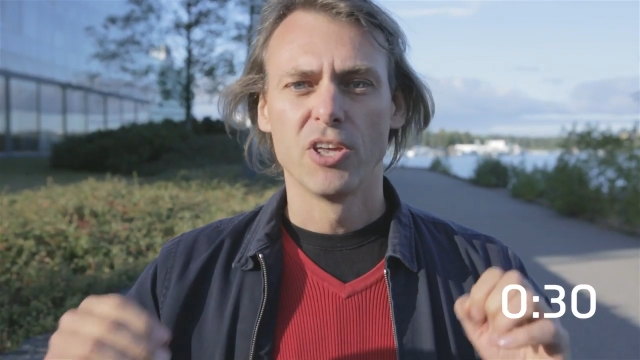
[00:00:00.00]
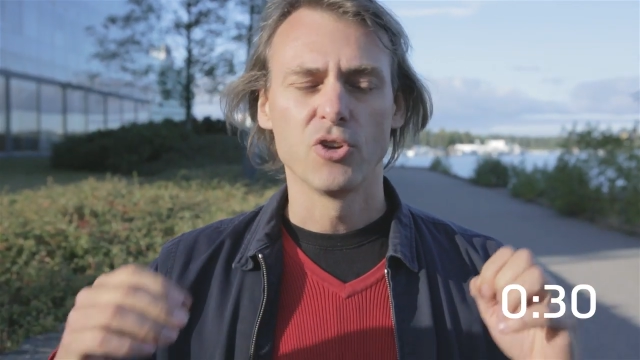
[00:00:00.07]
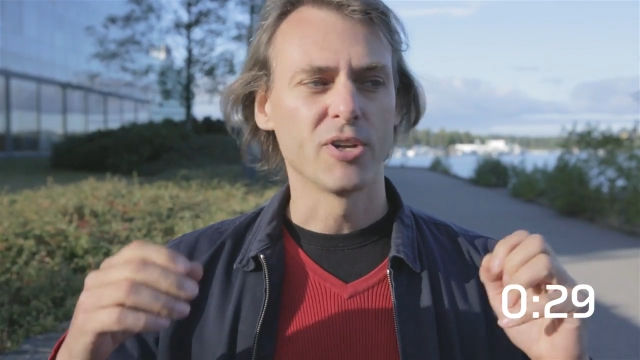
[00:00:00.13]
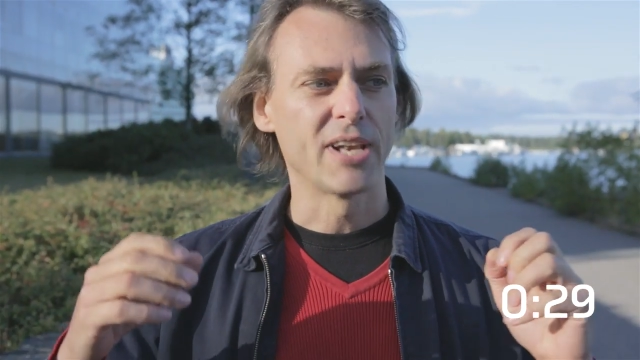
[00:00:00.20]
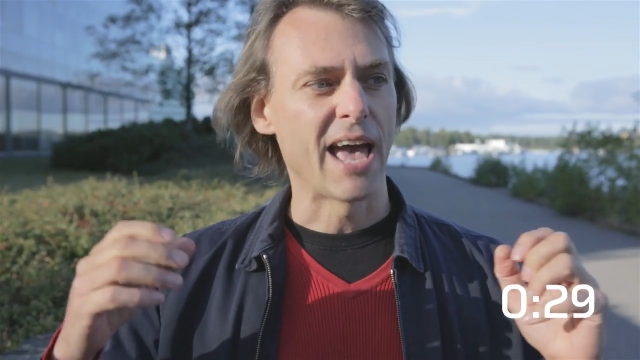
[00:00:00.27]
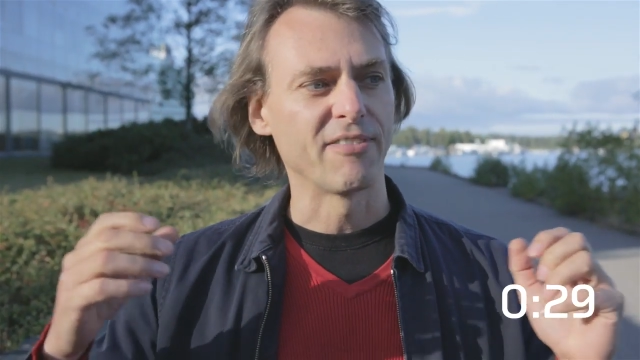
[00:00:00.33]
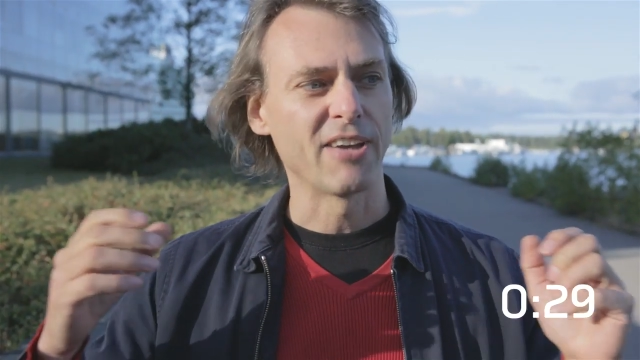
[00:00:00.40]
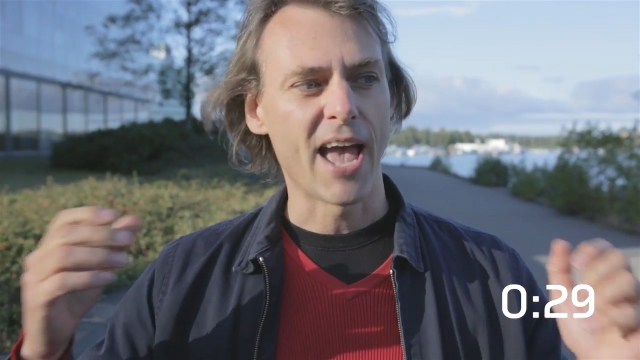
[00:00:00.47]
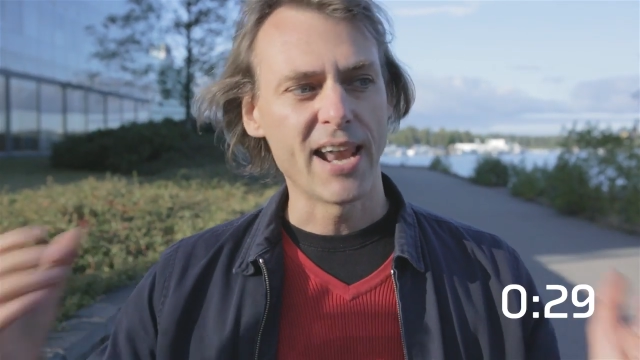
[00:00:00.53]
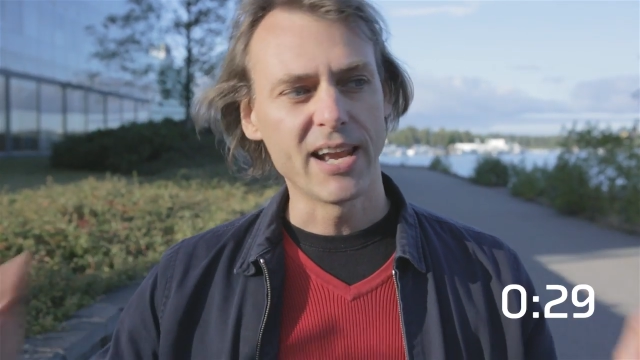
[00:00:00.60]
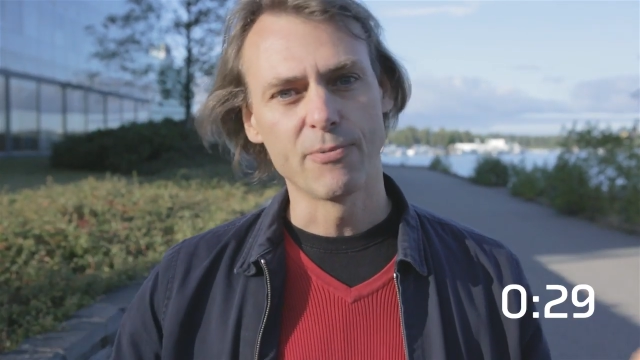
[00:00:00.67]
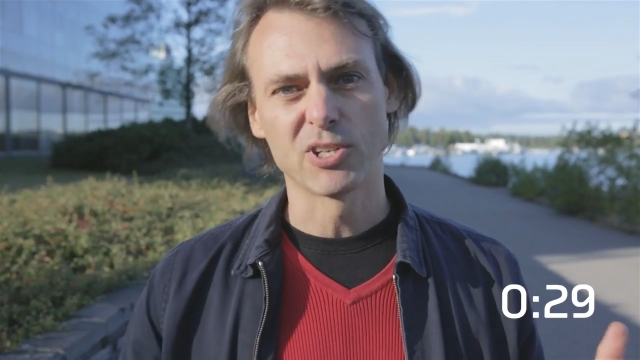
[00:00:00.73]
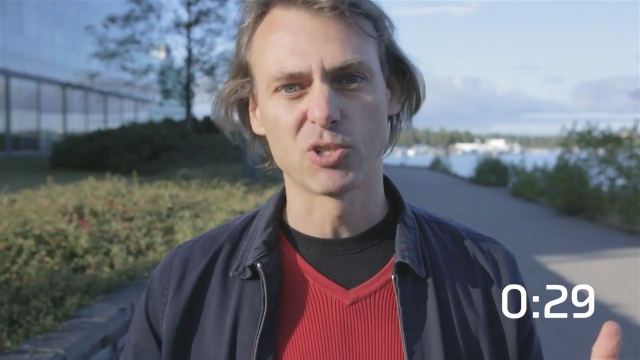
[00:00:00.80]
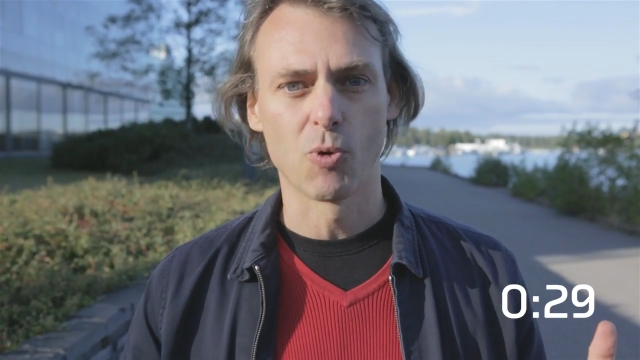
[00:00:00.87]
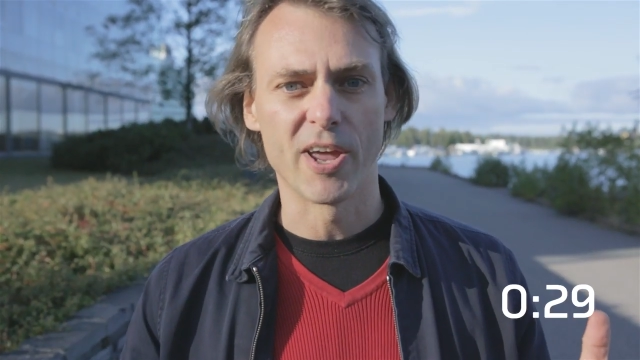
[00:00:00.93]
You can have it
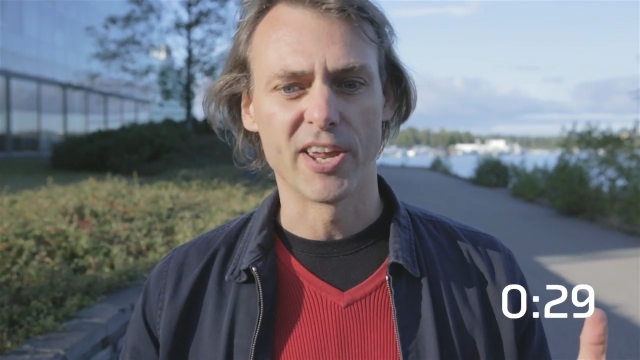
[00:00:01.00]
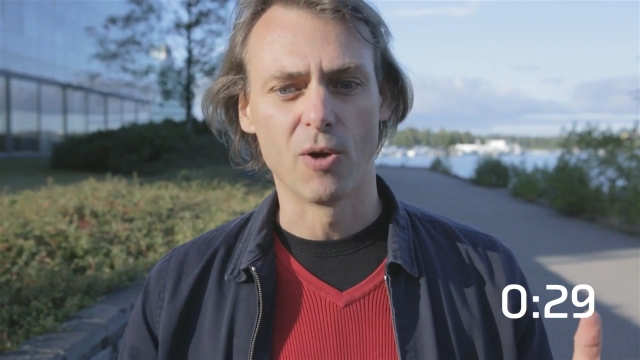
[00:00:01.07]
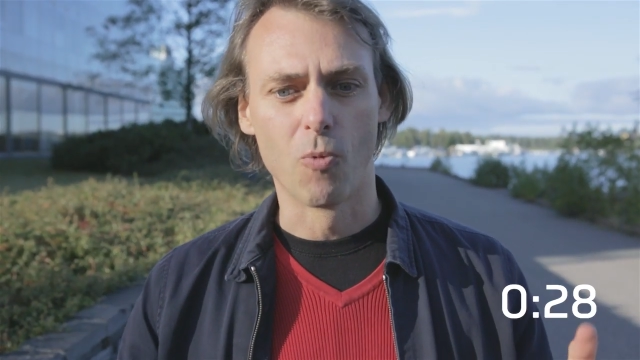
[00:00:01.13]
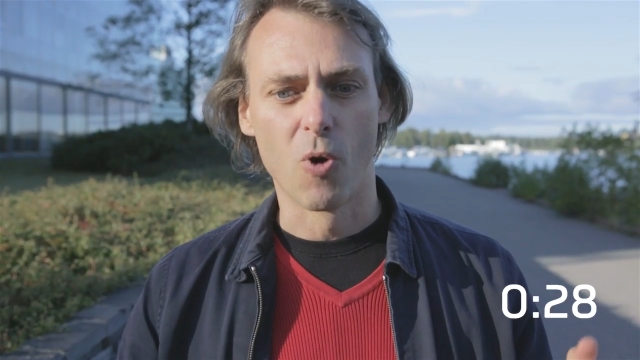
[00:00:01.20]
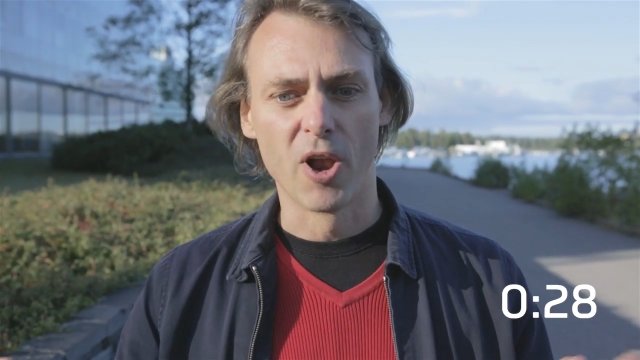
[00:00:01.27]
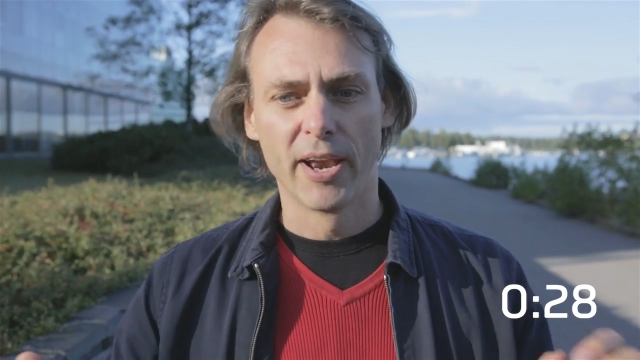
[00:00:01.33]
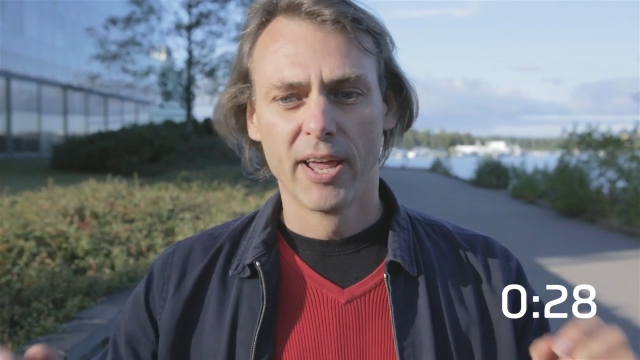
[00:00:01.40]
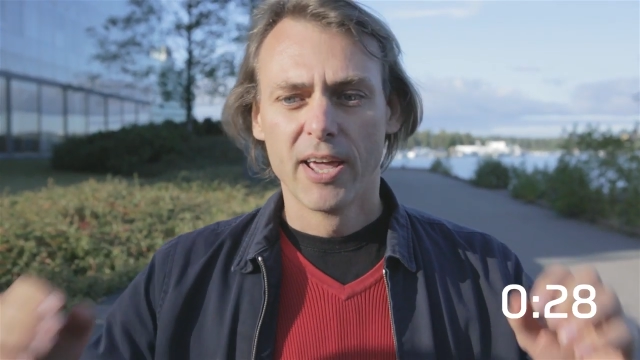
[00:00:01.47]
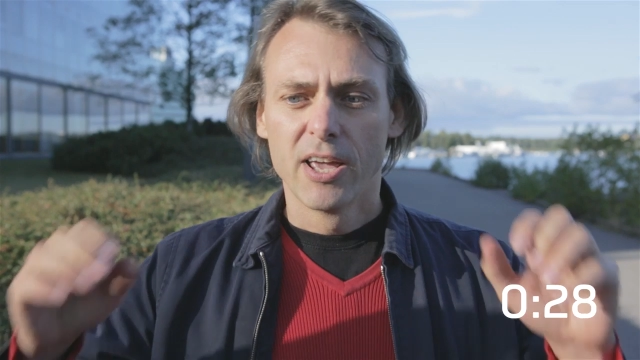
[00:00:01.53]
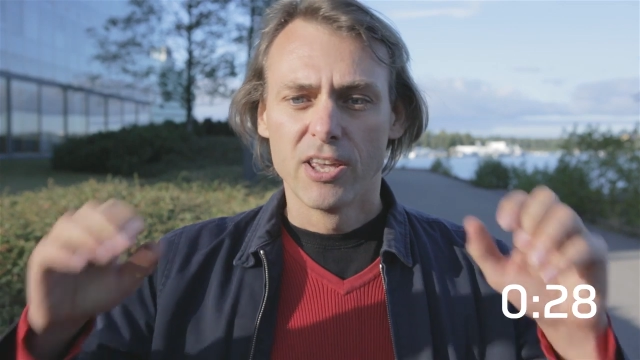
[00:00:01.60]
any which way you want.